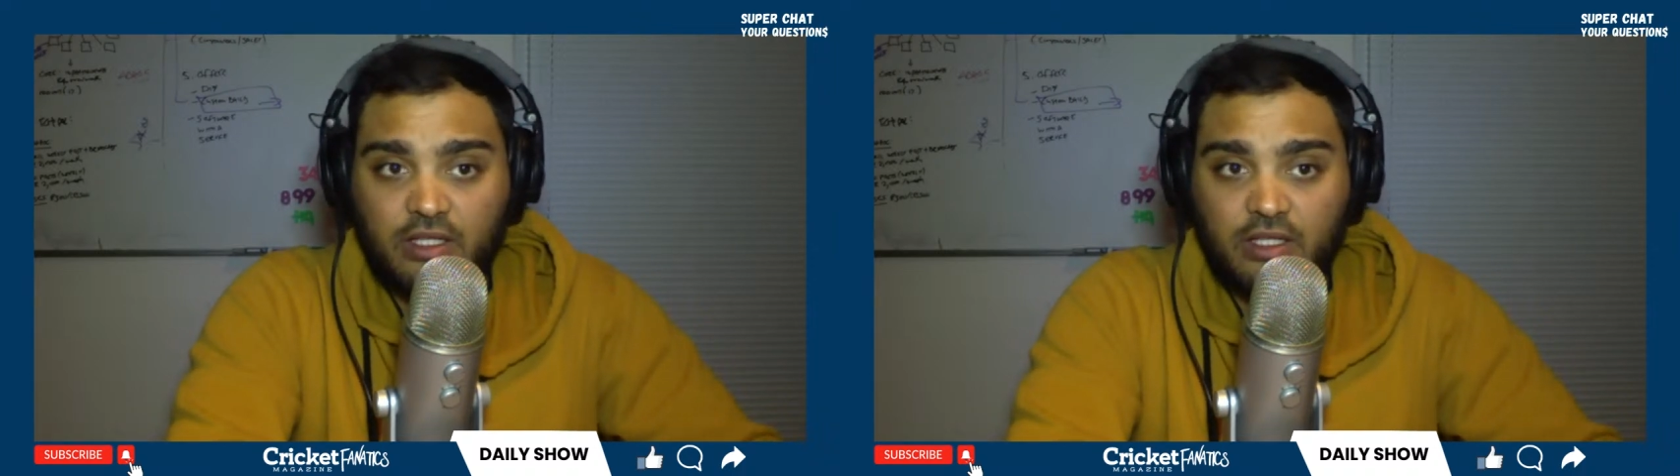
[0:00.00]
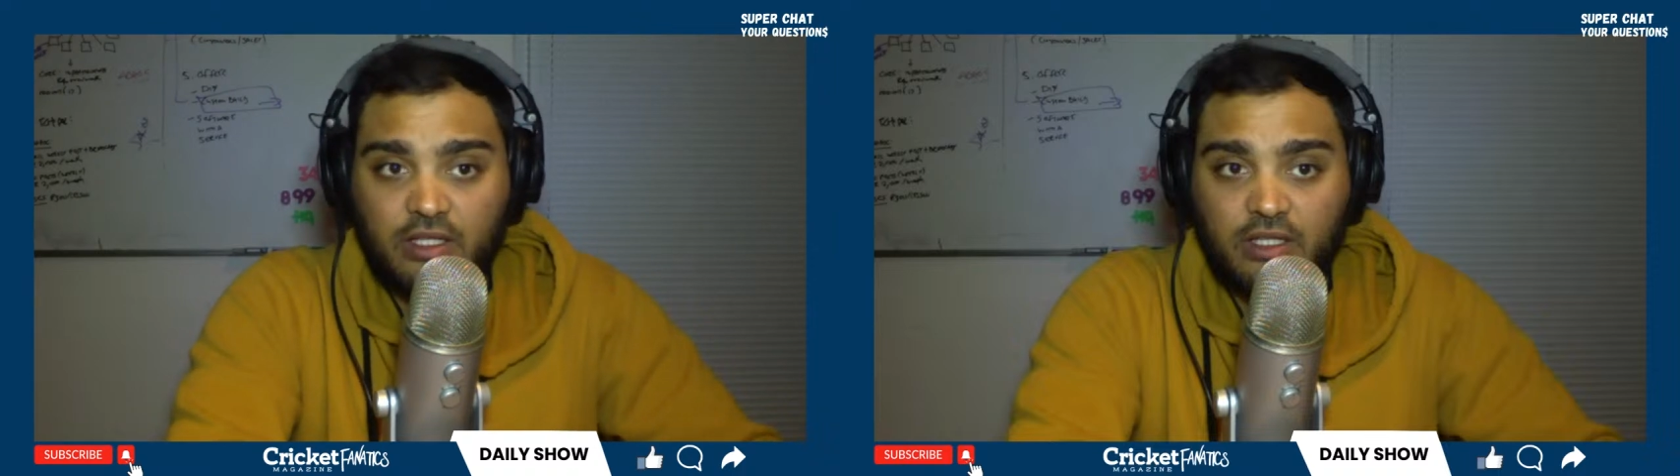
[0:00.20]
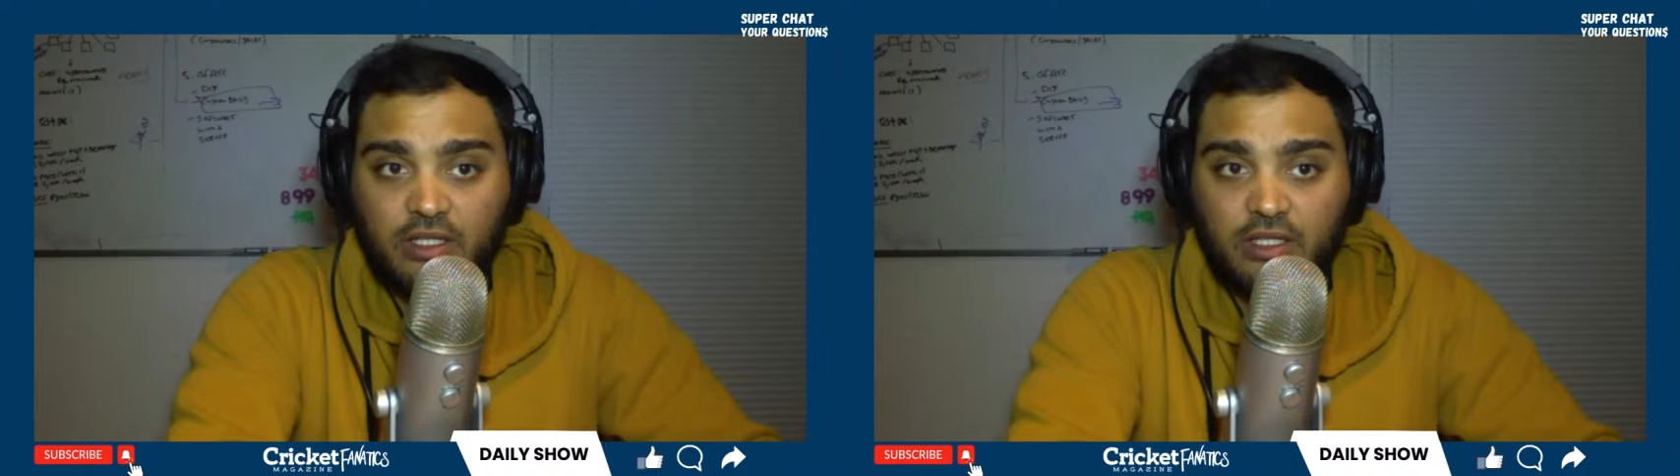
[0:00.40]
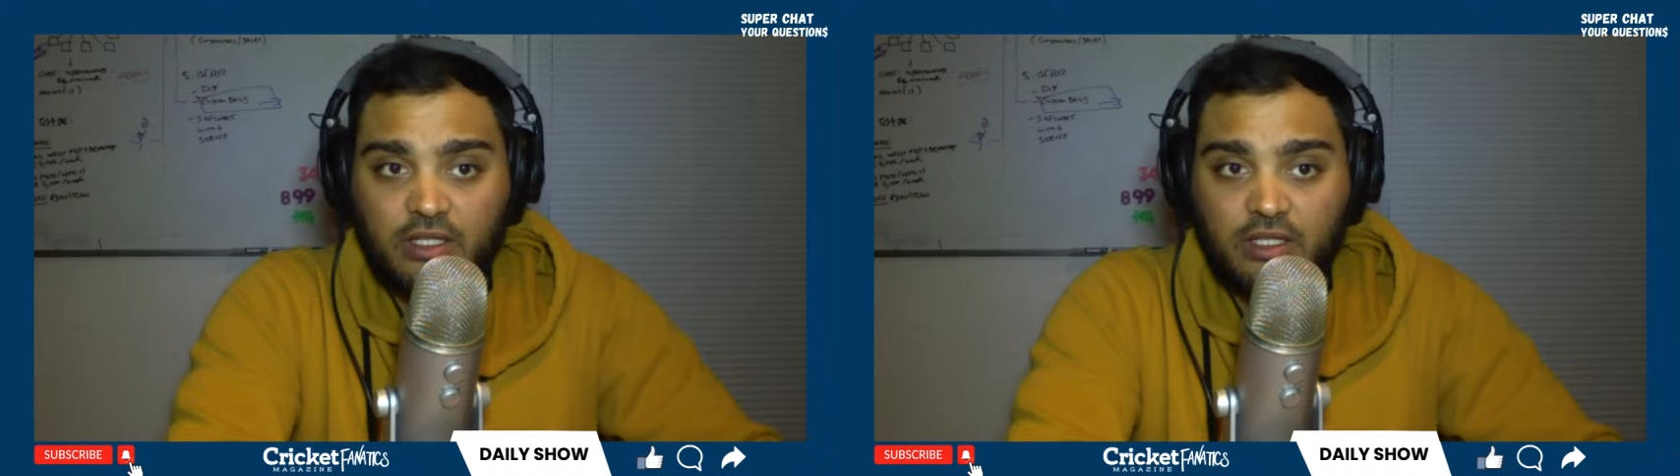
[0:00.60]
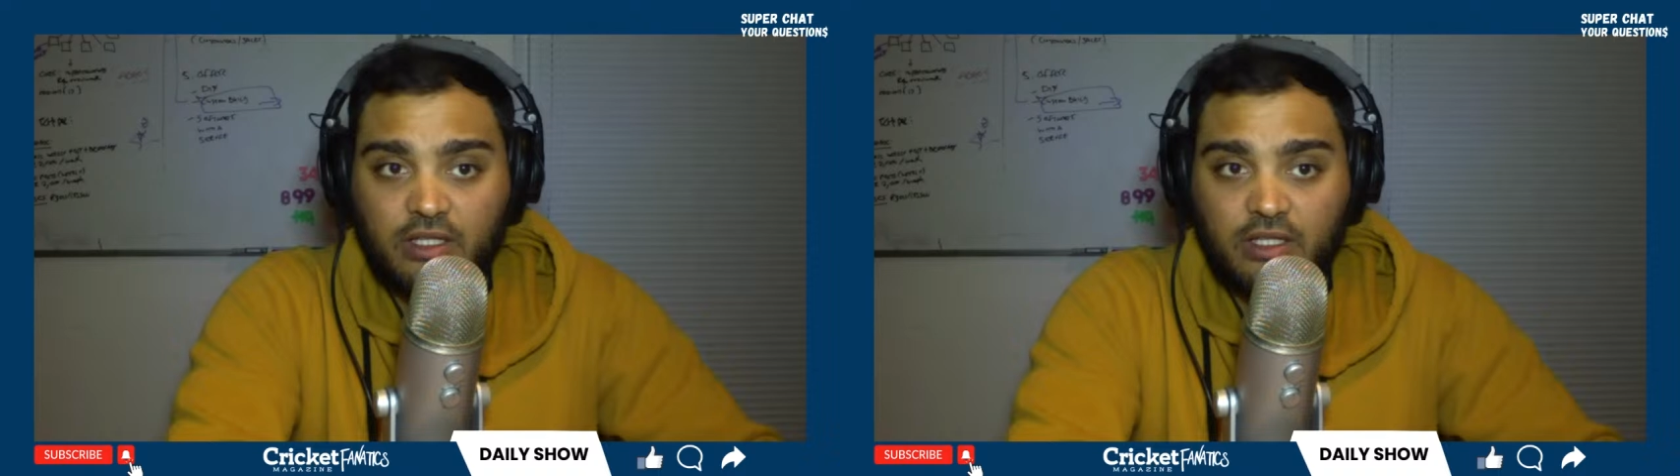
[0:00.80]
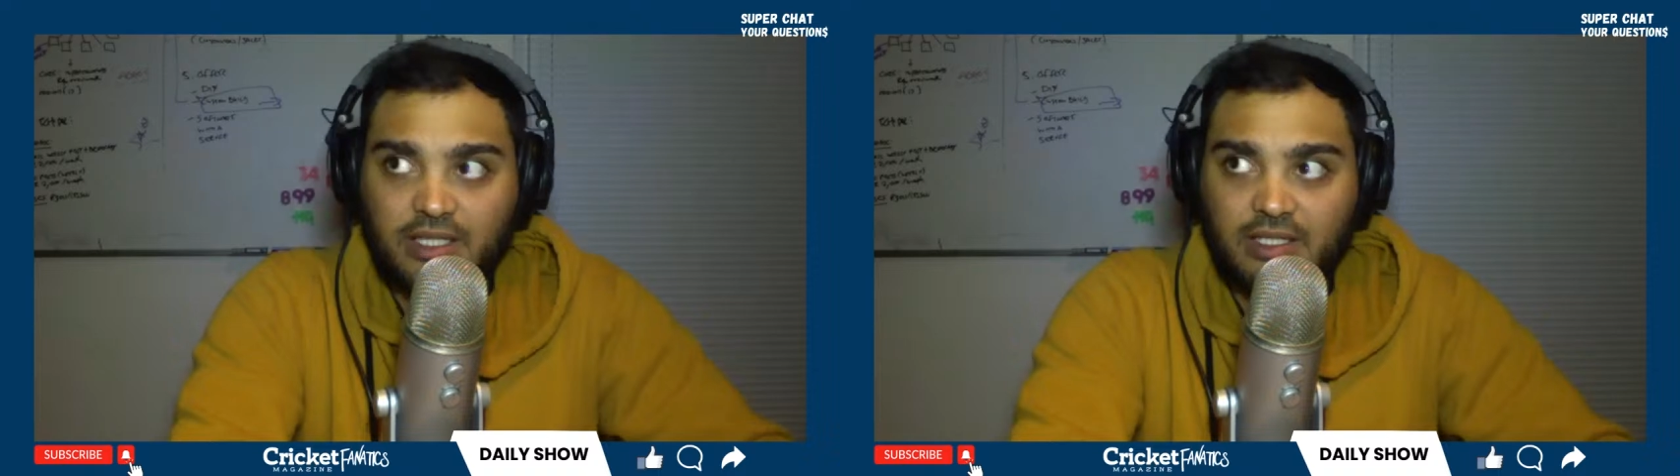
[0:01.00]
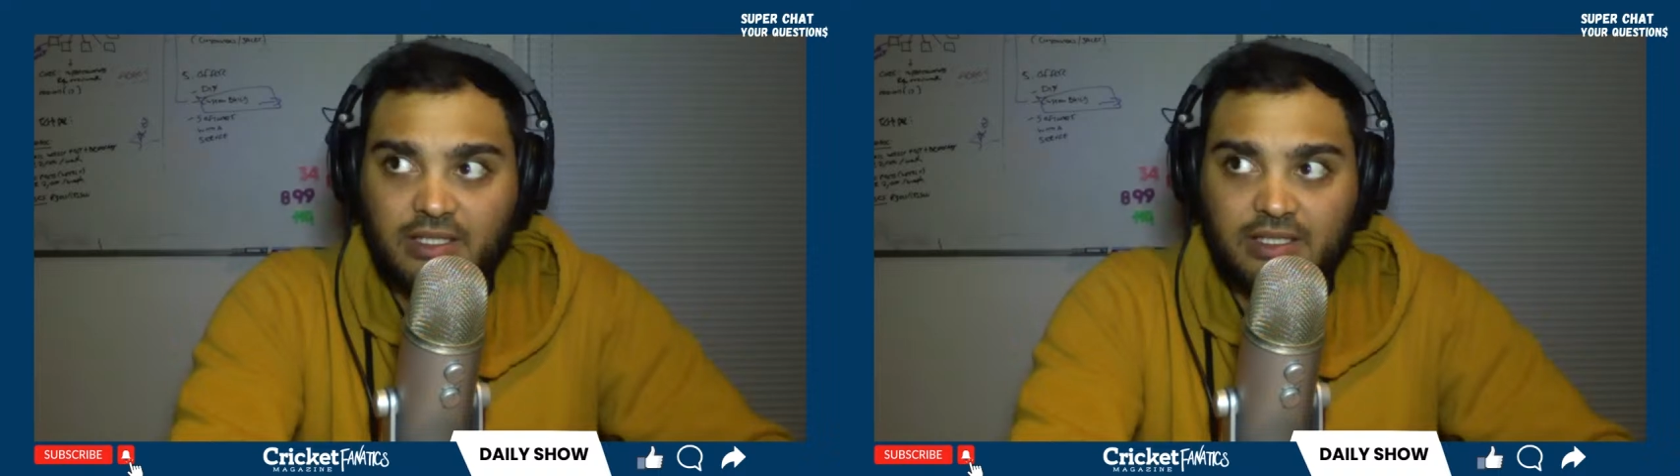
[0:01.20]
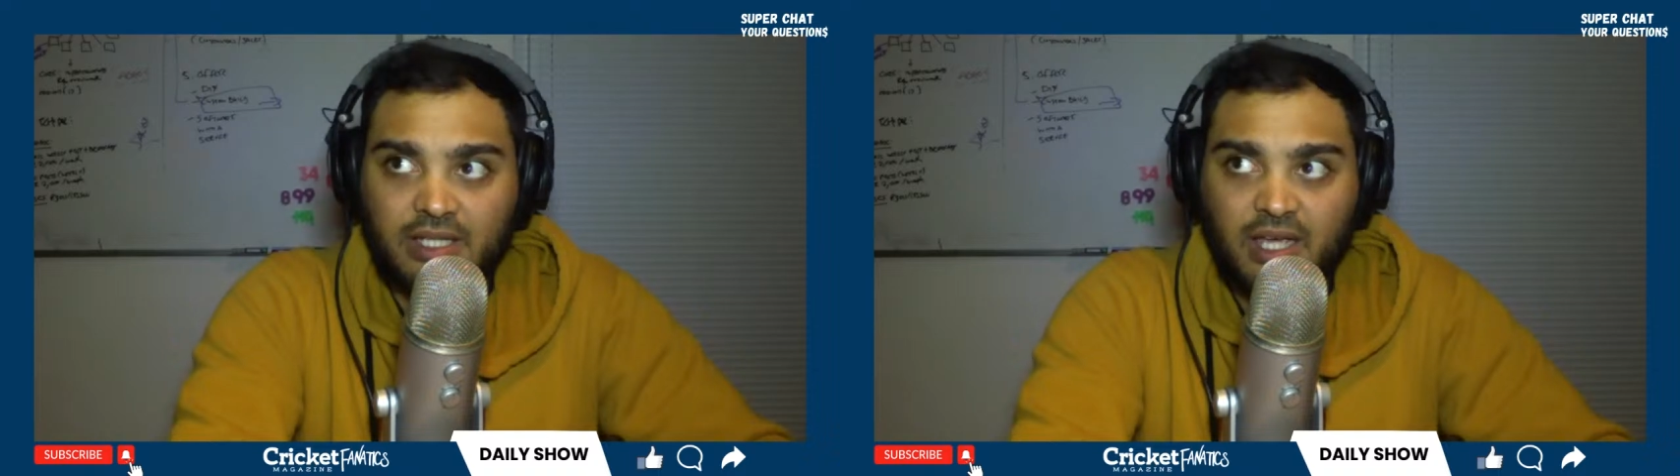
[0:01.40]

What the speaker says: and mindset is